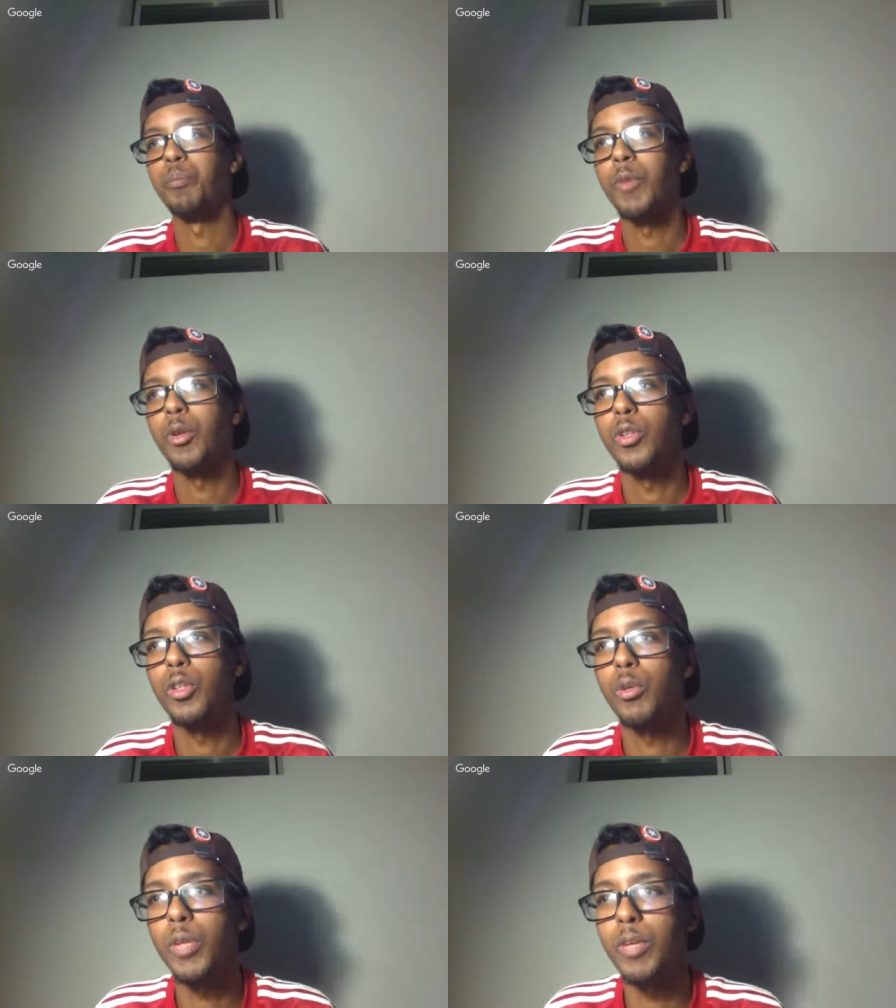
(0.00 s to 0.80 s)
you know,
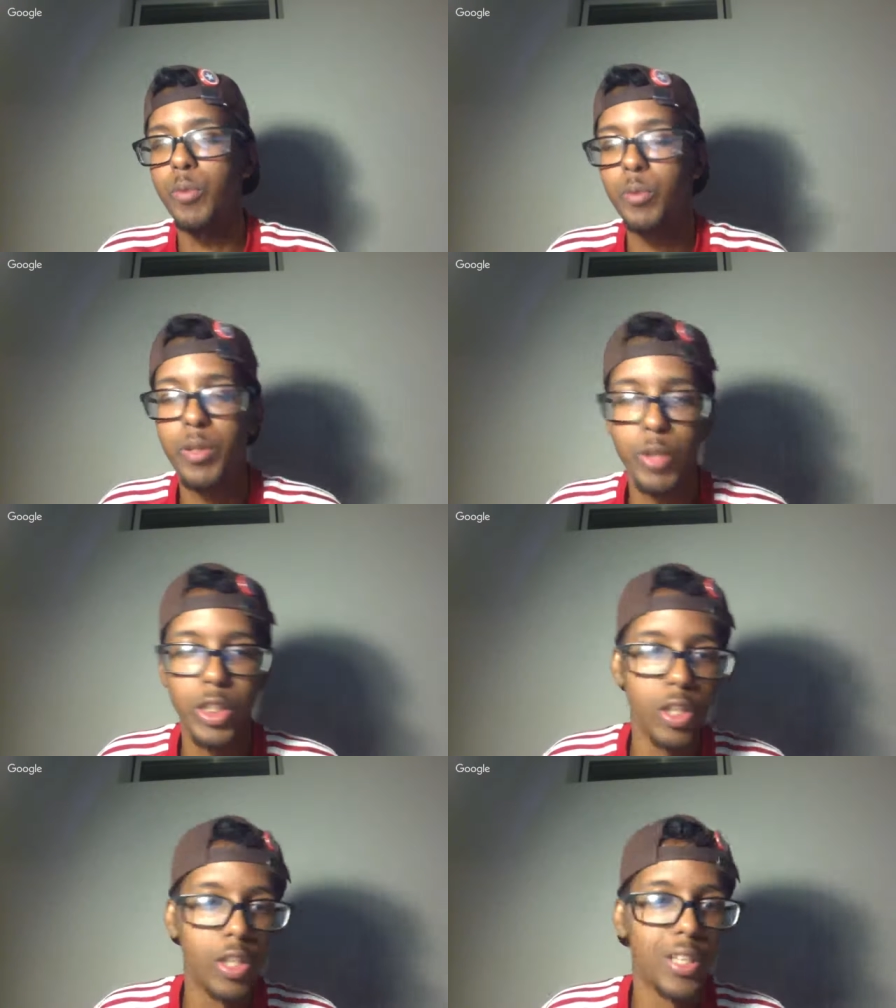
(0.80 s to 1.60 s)
we, we, we
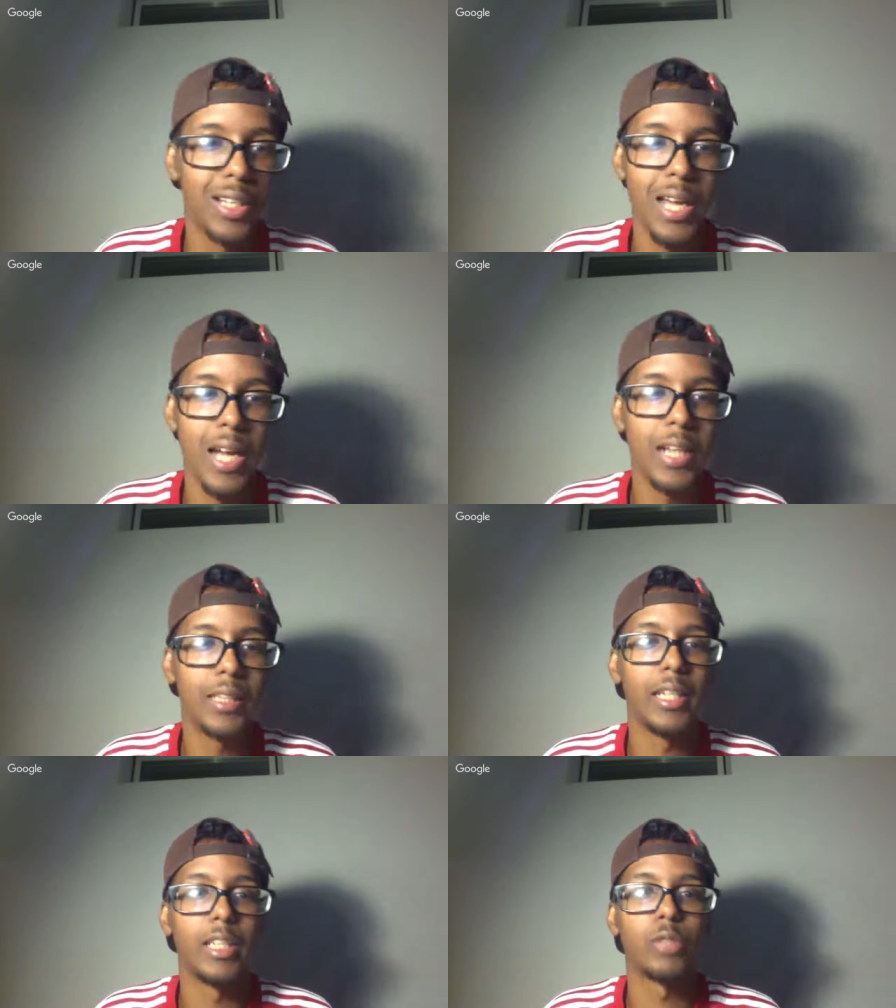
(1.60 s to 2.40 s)
learned a lot of
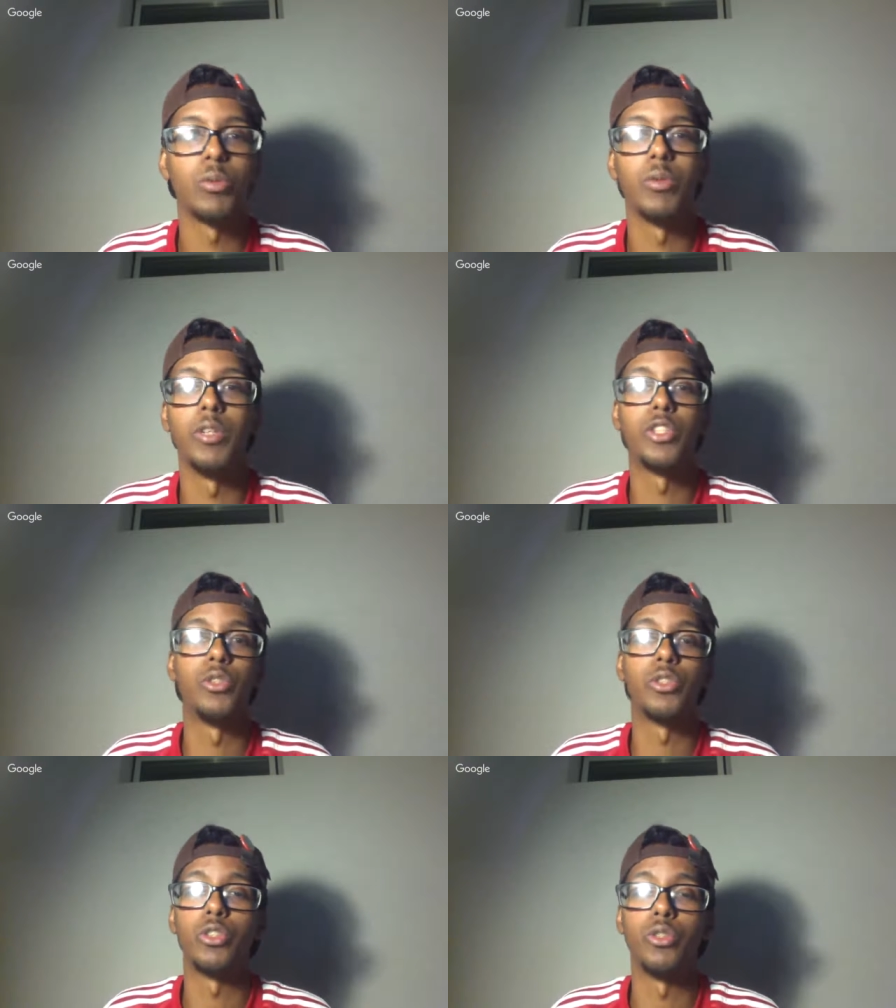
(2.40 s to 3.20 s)
things. We were introduced to
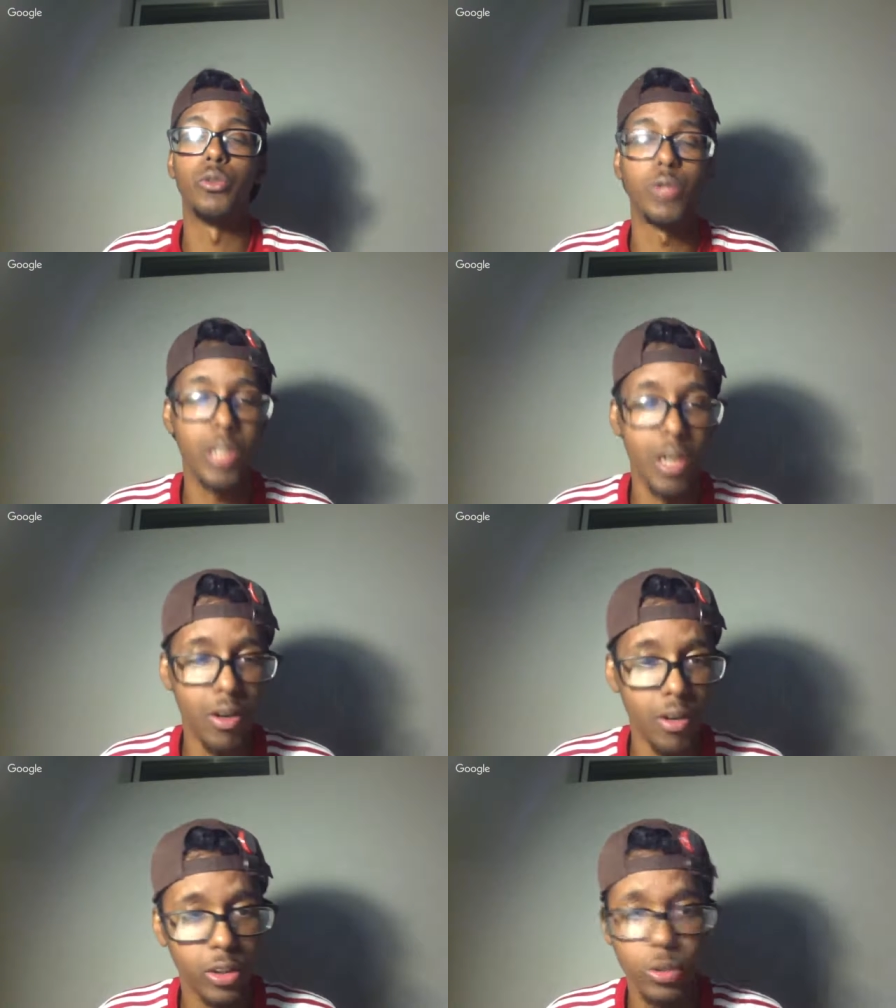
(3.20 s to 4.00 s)
new
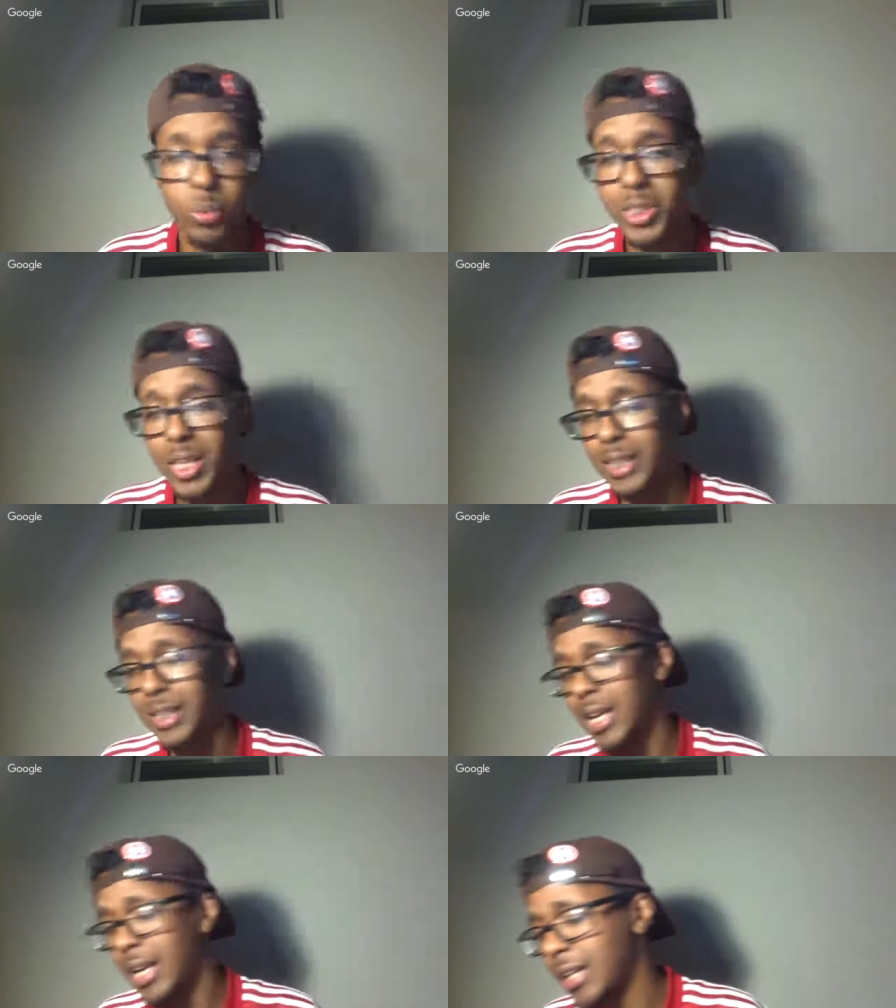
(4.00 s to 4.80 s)
characters, which I
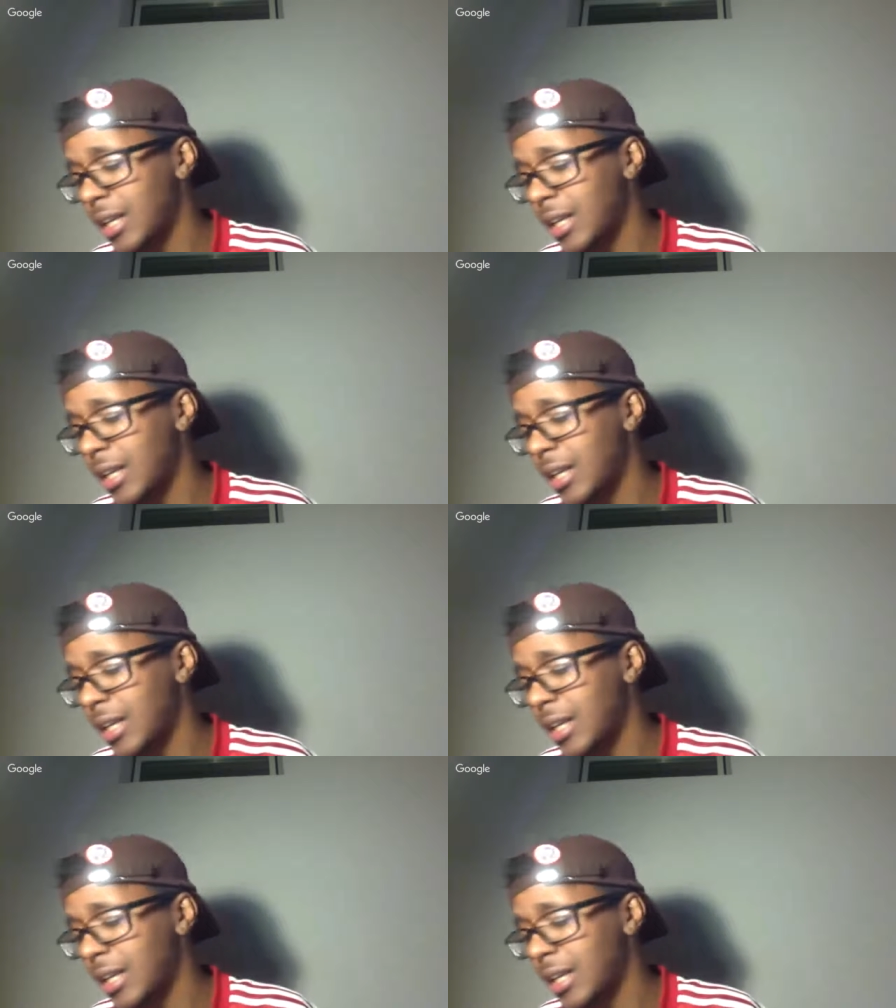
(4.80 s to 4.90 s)
like.